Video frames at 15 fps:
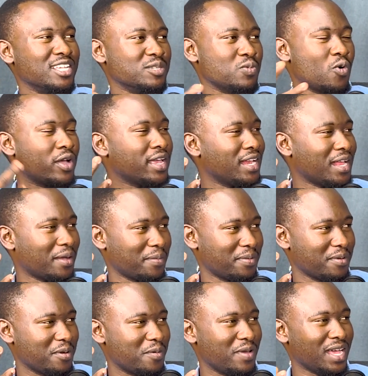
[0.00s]
has woken
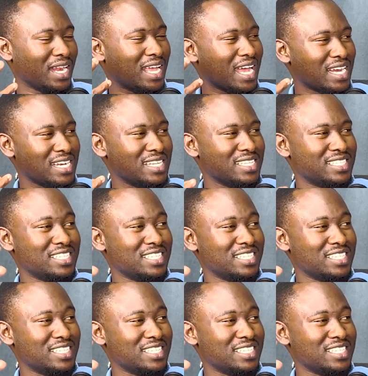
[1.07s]
up we are regarded